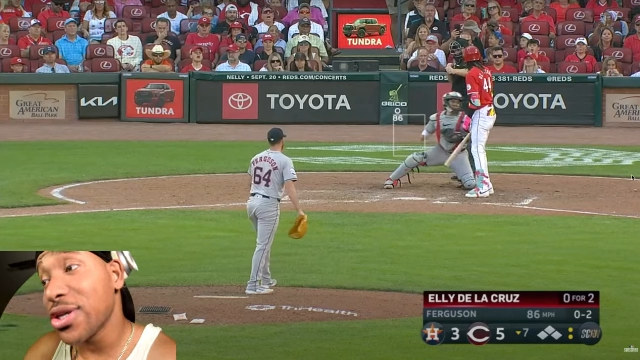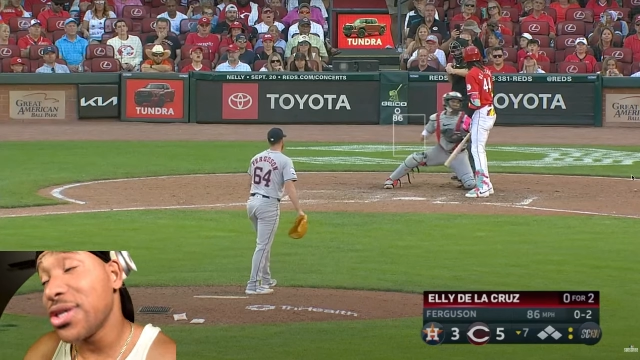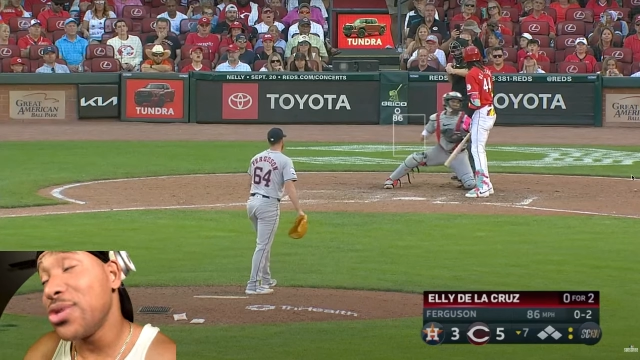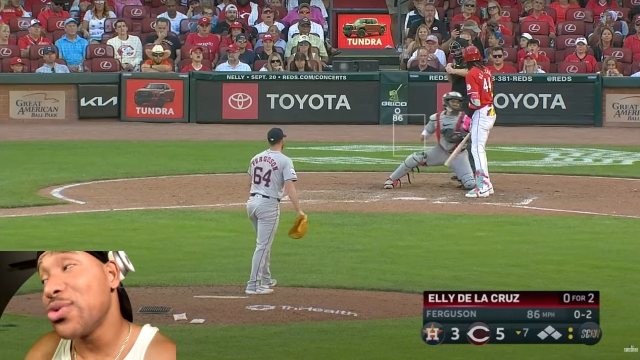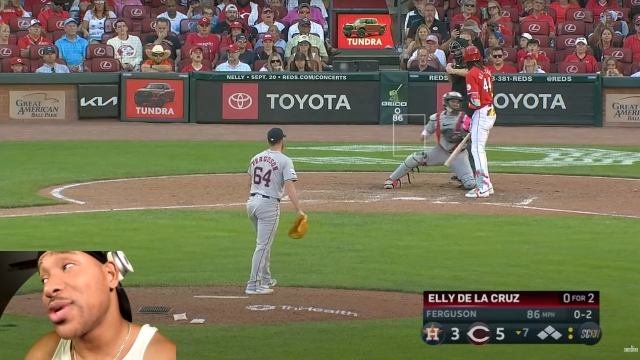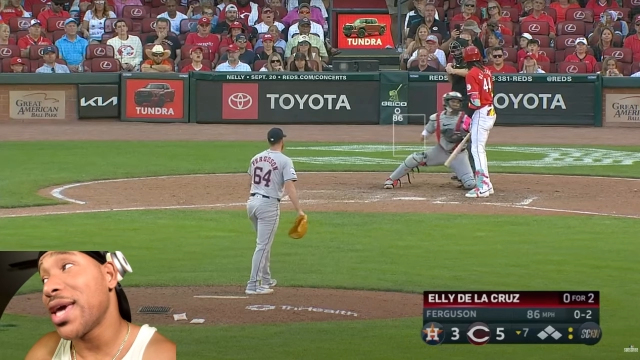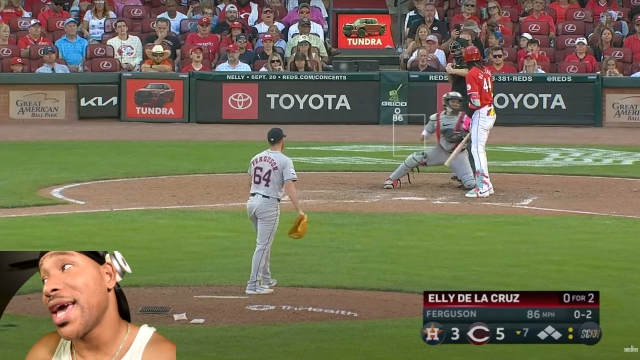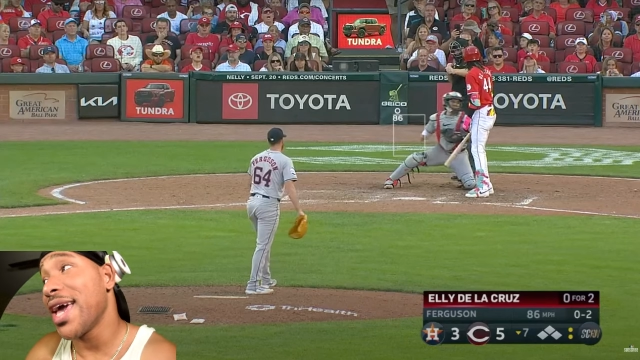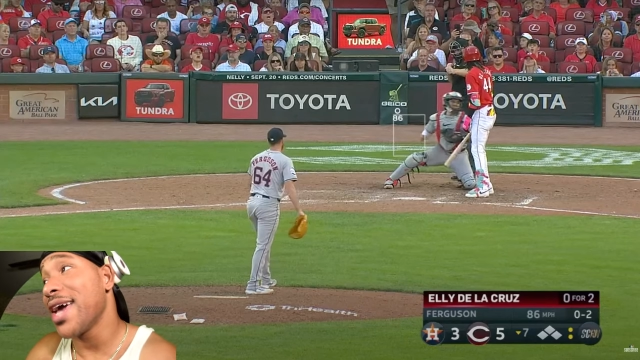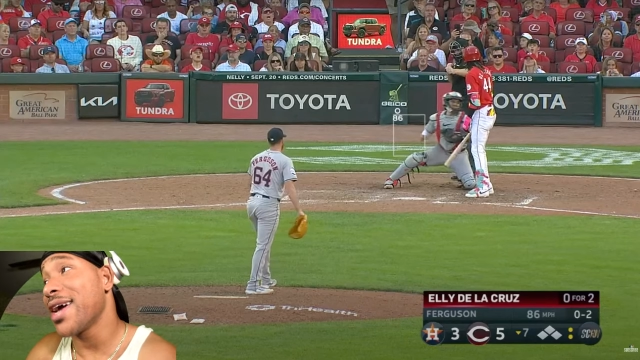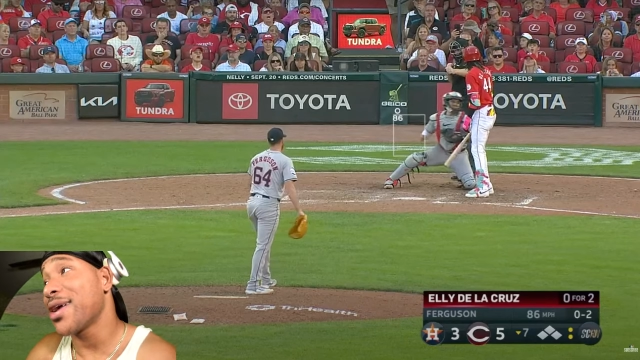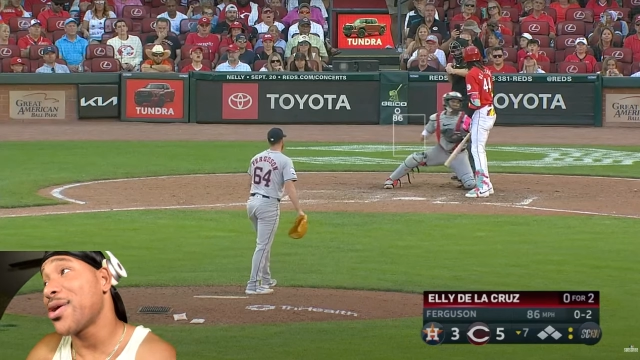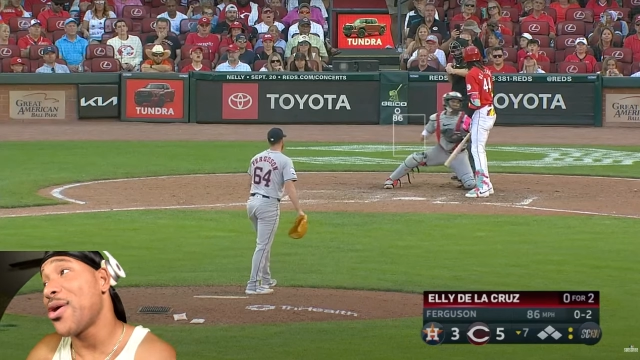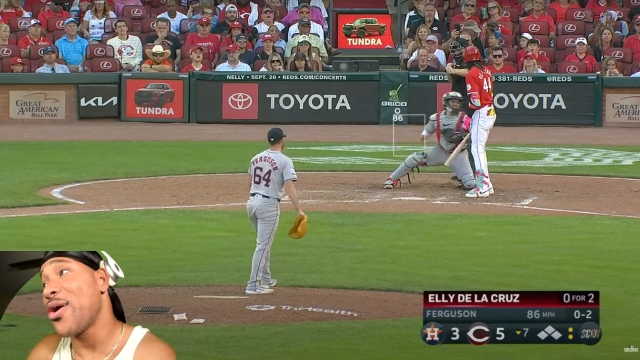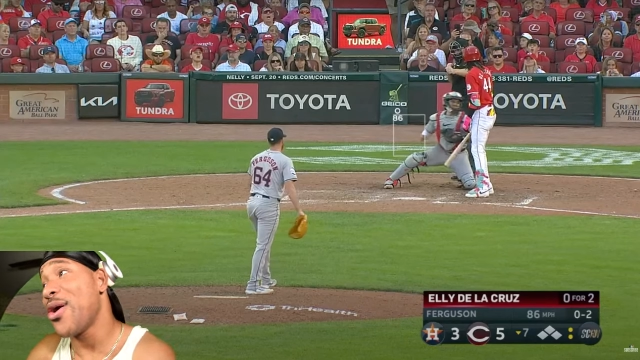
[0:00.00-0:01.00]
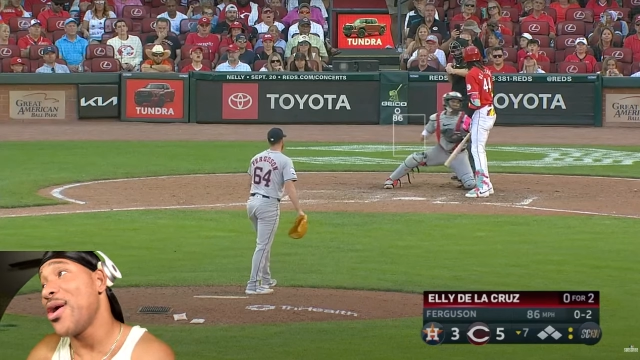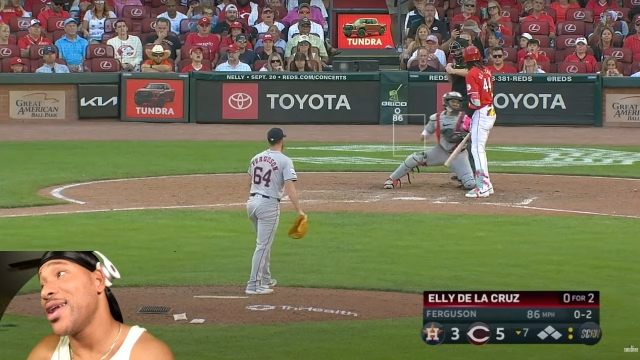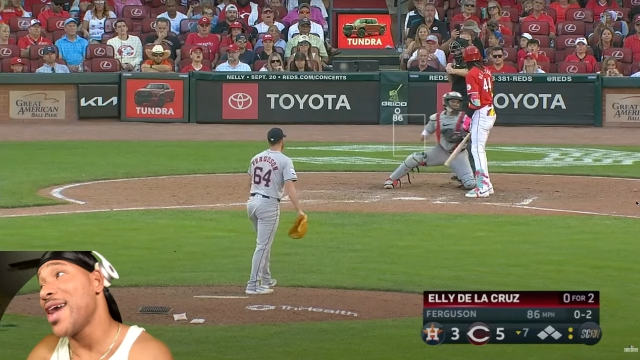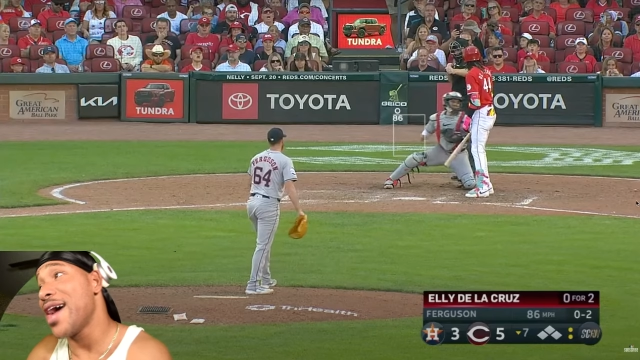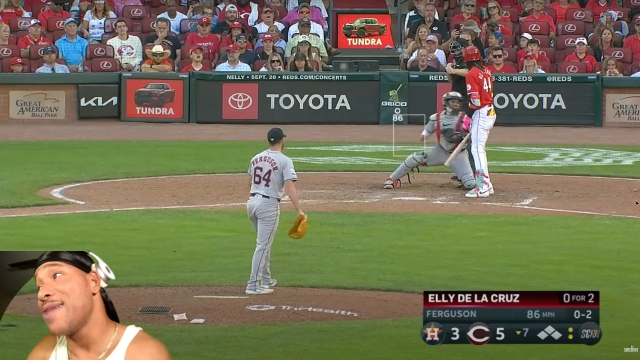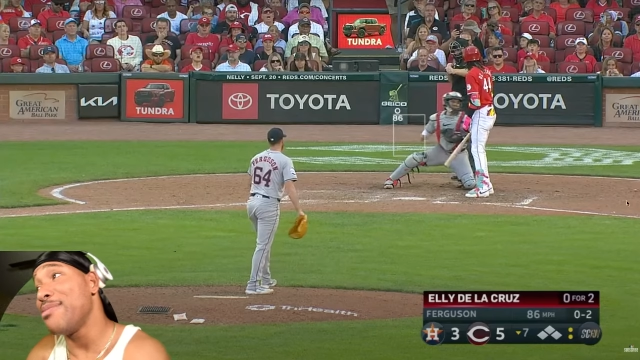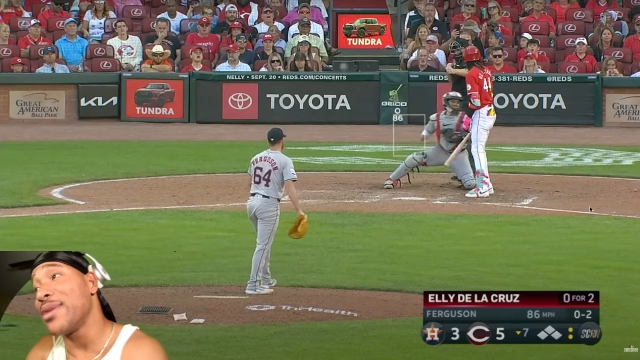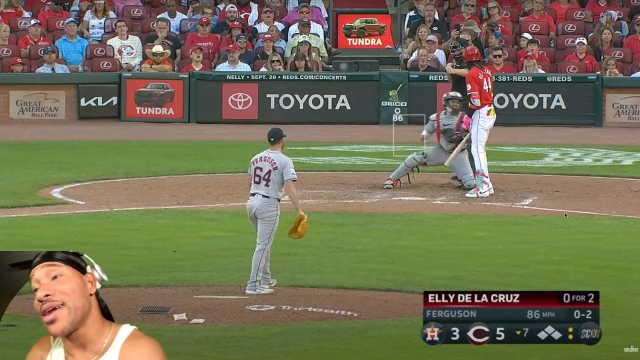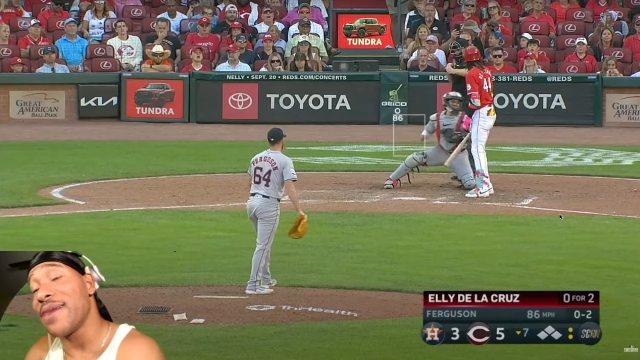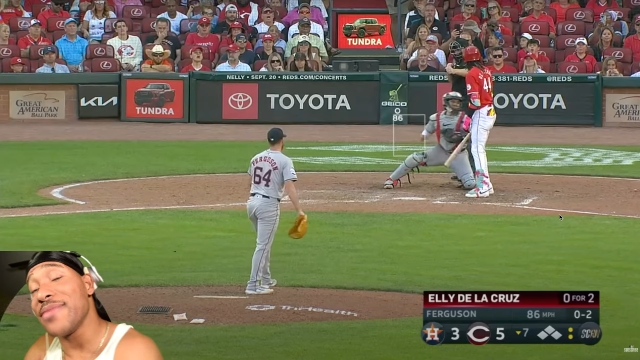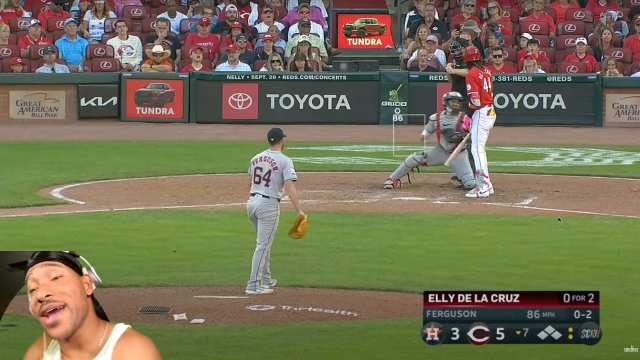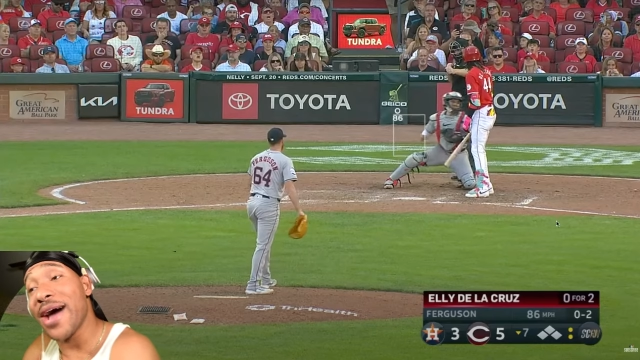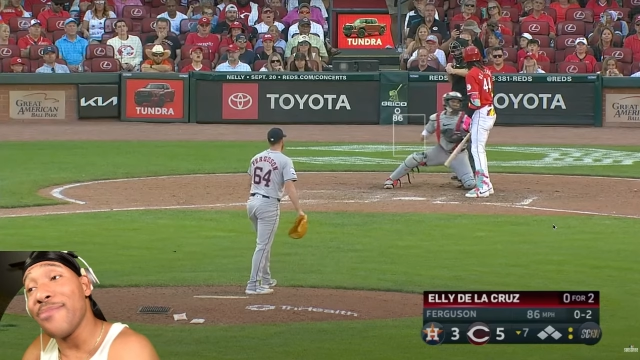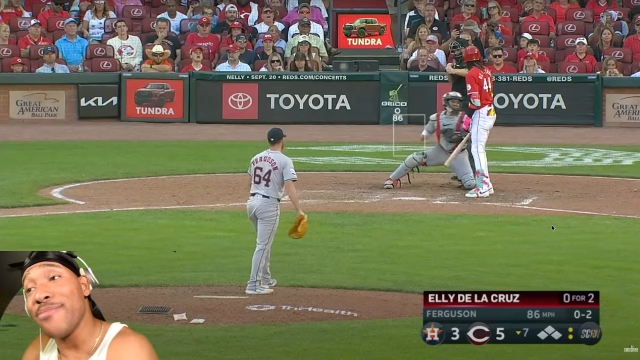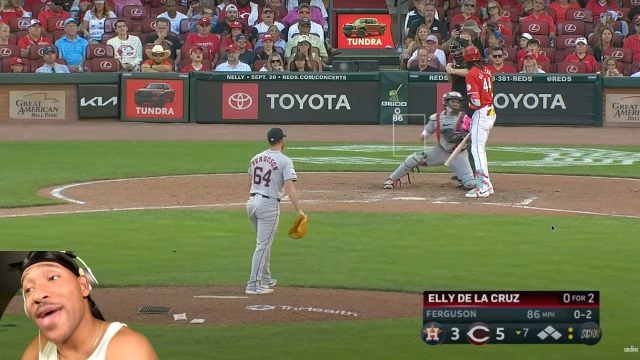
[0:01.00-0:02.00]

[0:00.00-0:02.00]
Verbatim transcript: You can't call that, but I'm not